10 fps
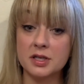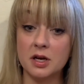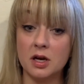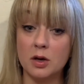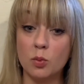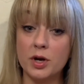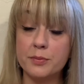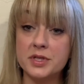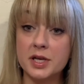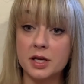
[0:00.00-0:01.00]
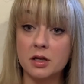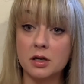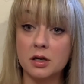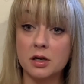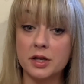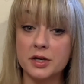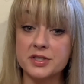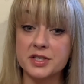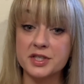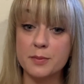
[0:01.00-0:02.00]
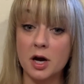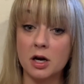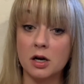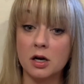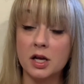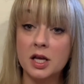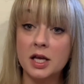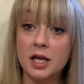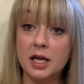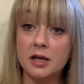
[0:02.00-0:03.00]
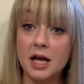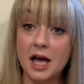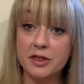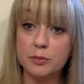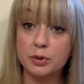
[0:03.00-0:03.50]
One in particular, there's a smocker in Hathabu,